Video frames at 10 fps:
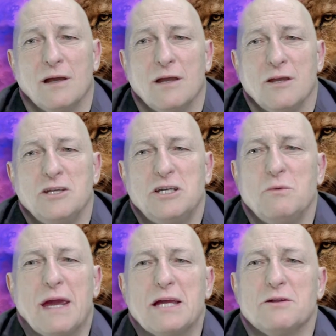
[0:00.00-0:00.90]
You see,
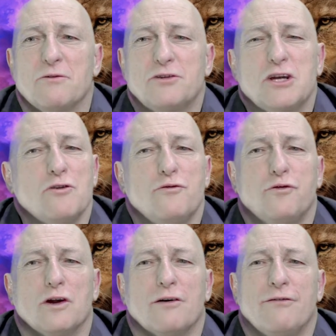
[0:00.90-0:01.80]
we get so
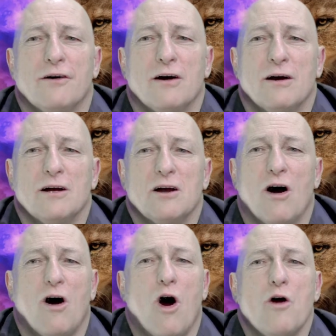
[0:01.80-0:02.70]
full of
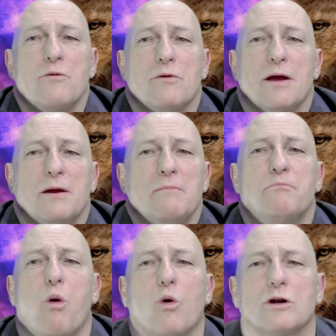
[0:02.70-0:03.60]
our own
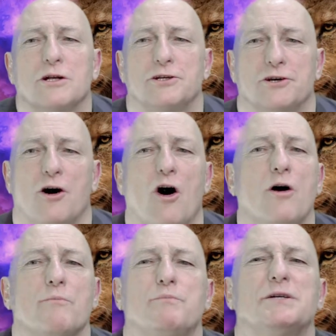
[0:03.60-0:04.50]
importance and our
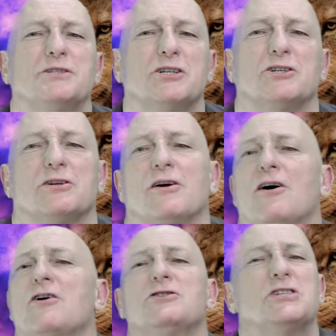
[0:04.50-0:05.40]
own position, our
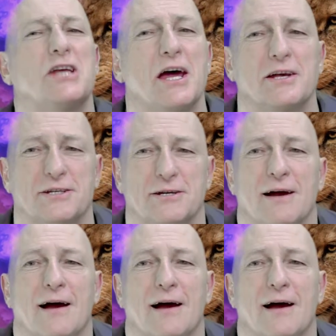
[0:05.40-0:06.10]
own status,